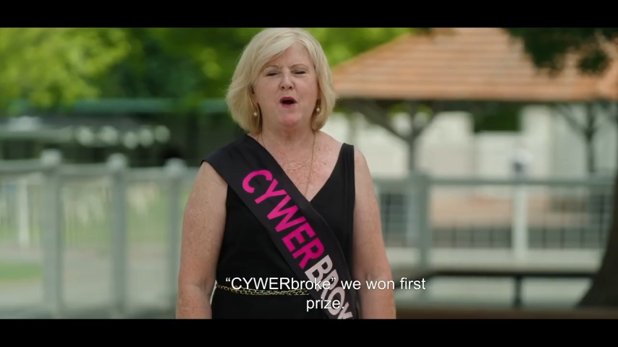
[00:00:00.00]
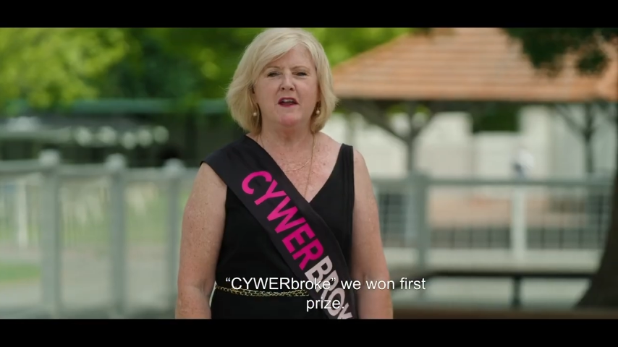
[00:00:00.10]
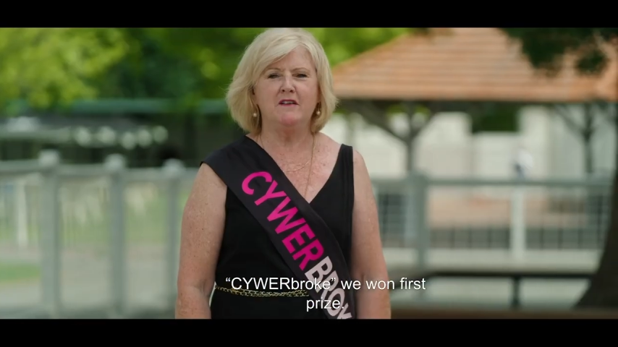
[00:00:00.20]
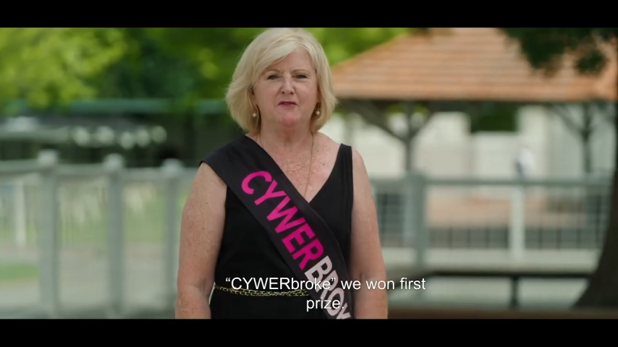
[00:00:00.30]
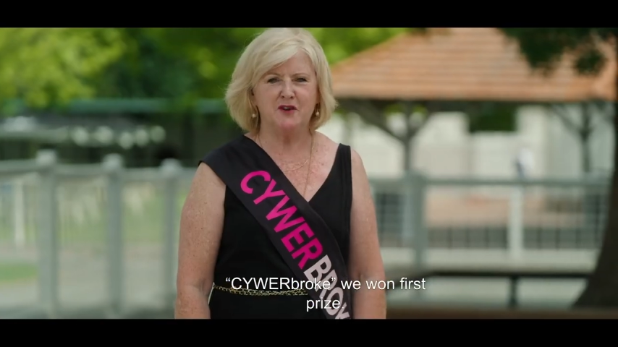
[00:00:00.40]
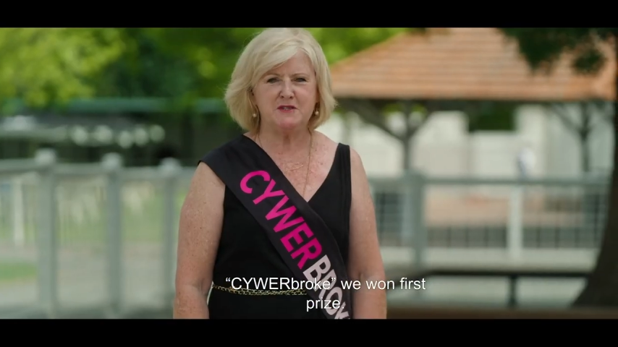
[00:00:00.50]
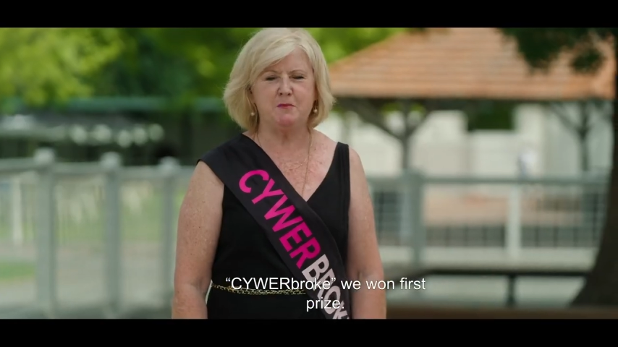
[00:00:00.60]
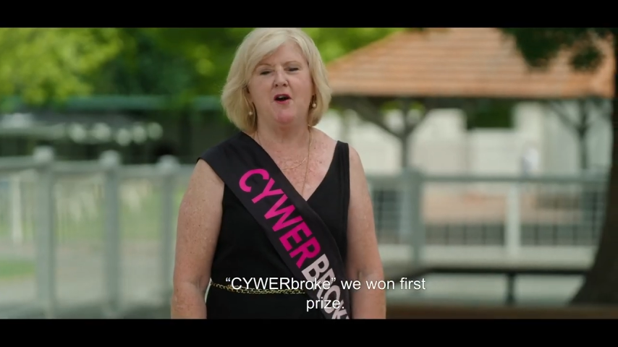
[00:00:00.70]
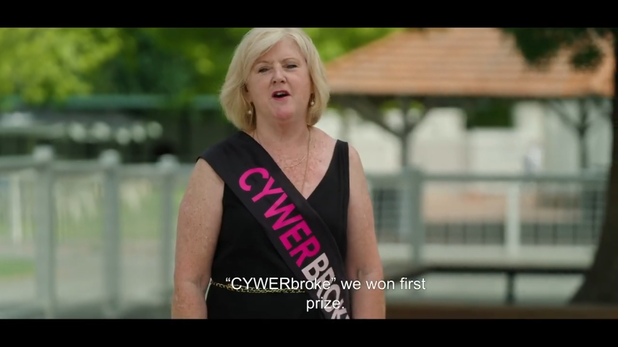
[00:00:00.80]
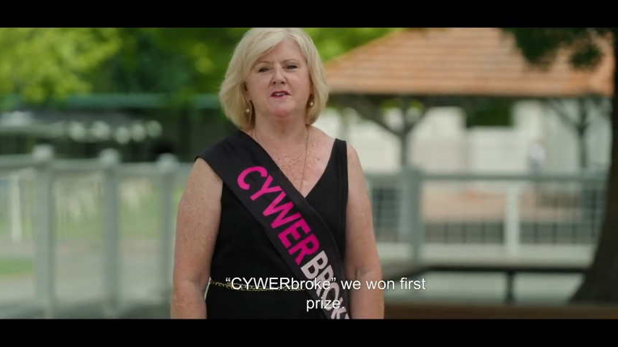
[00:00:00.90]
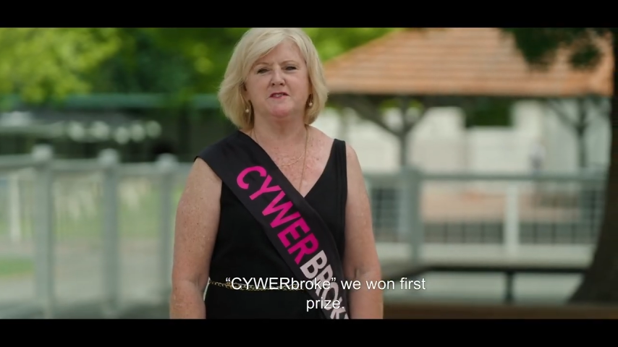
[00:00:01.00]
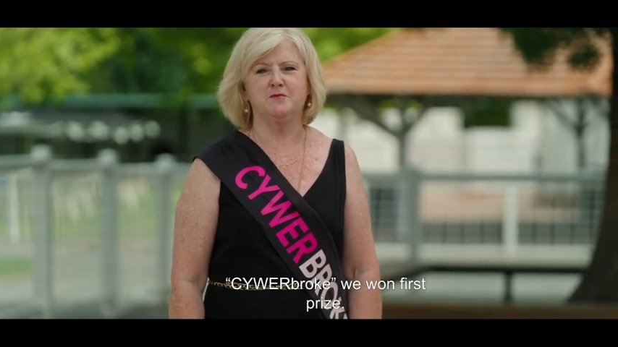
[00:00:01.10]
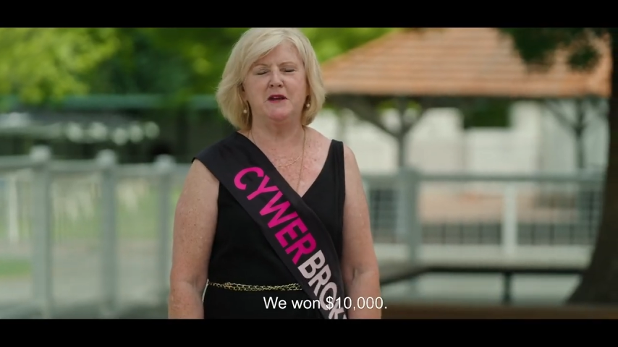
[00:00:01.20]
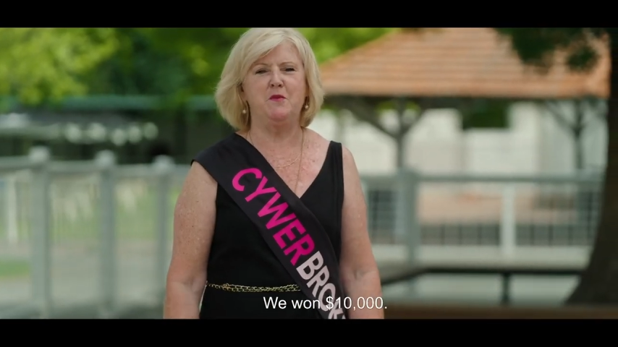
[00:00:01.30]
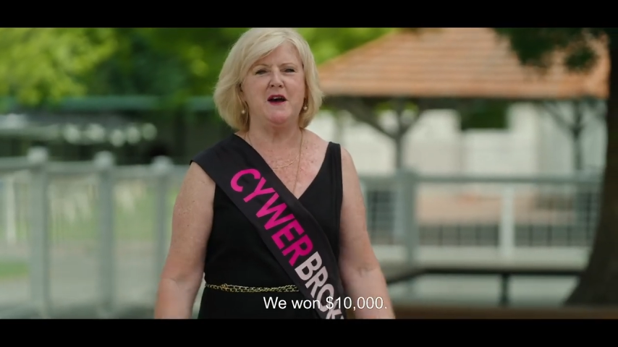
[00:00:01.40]
won first
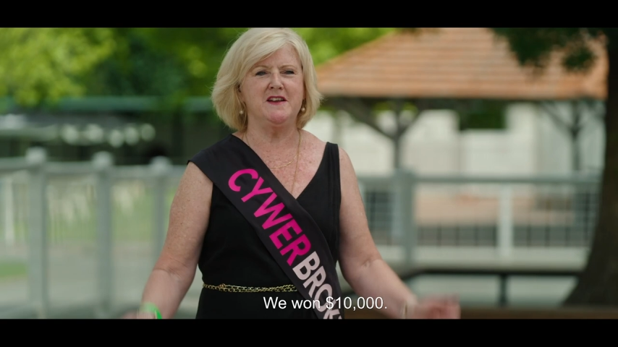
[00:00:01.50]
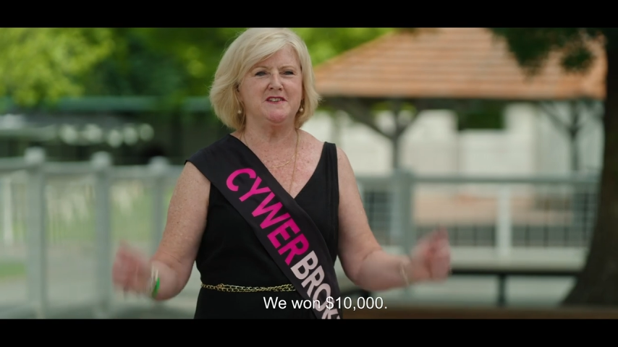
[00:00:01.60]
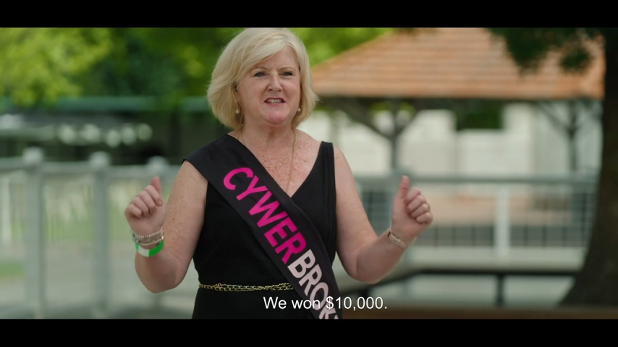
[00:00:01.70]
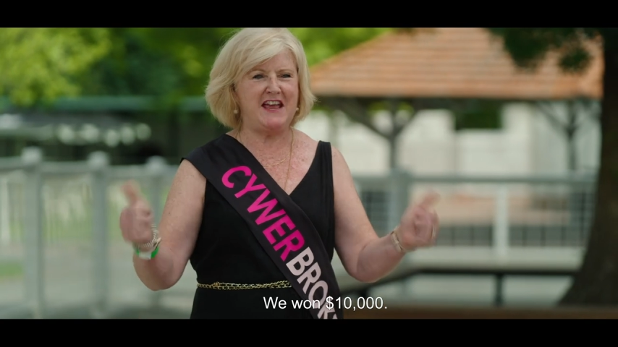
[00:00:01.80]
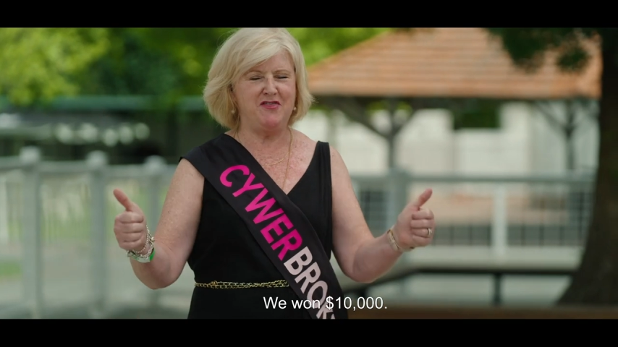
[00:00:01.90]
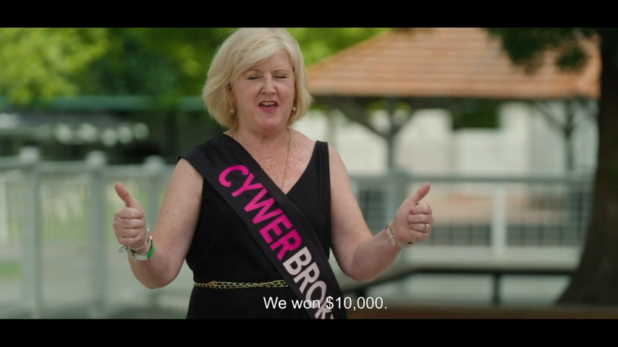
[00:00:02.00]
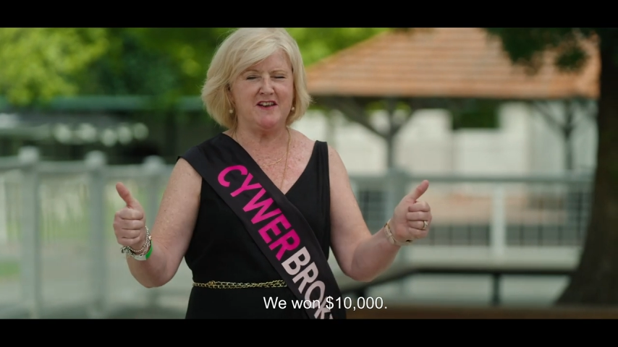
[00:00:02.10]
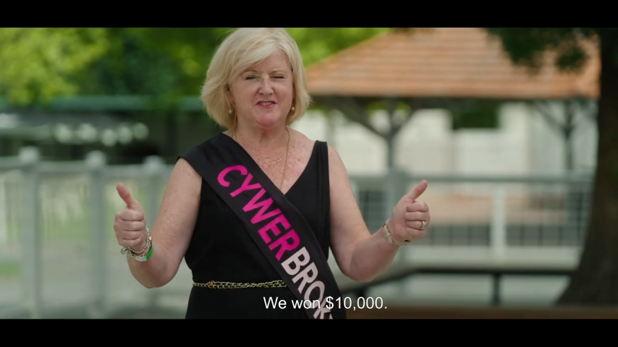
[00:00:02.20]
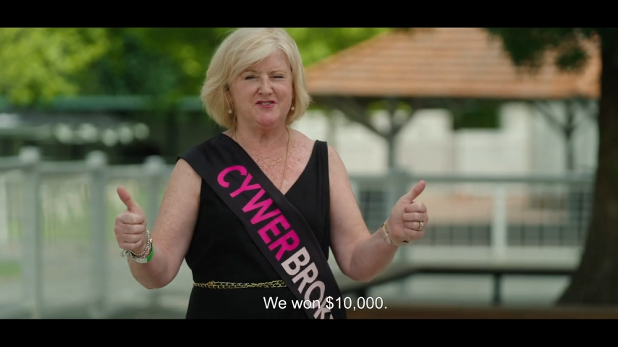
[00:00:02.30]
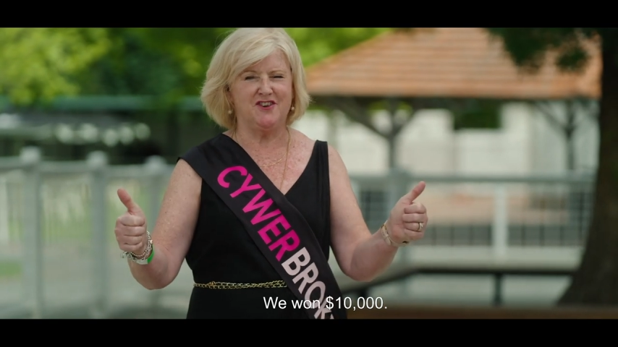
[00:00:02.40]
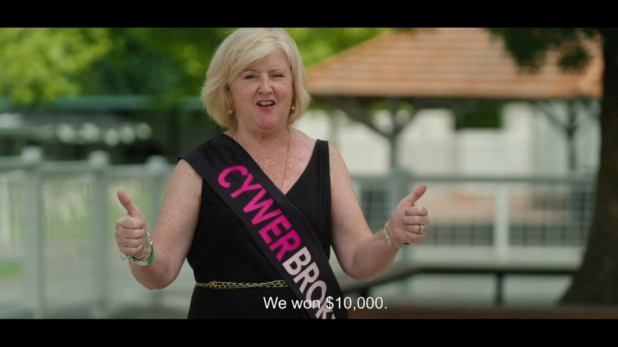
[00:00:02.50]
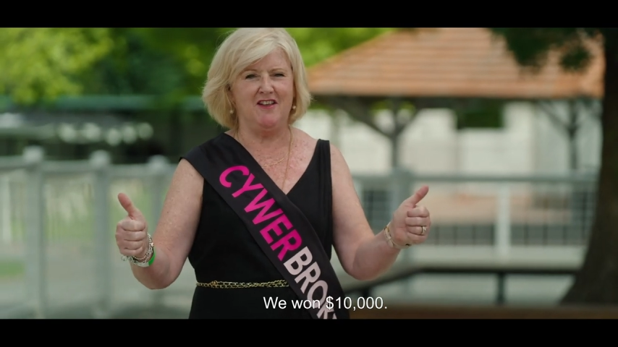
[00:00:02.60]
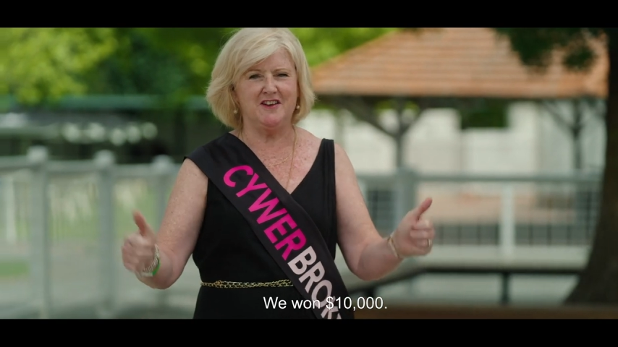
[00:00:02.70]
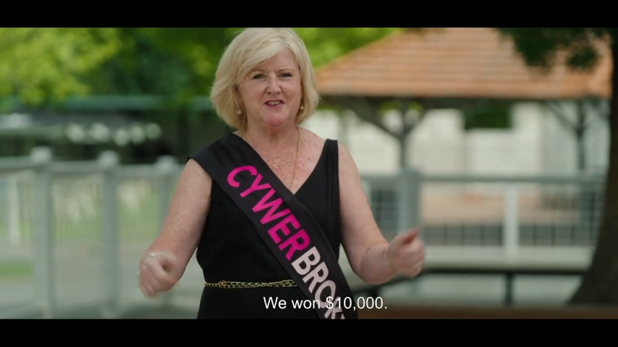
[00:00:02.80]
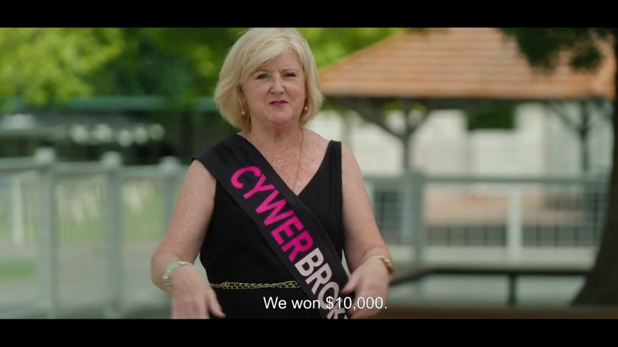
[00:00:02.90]
prize. We won
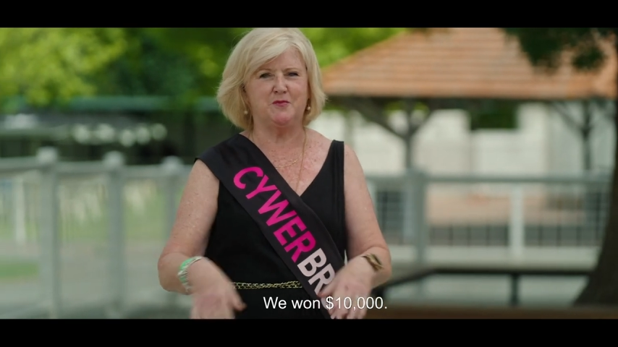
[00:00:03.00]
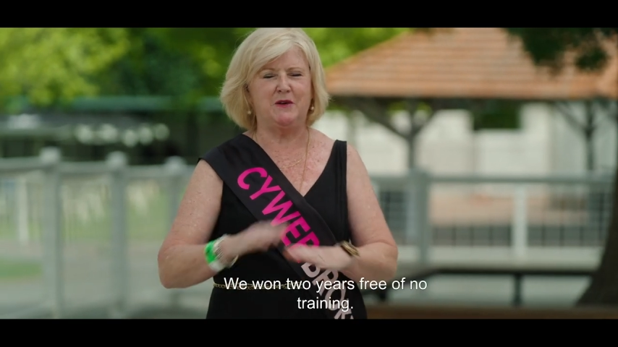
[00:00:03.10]
$10,000,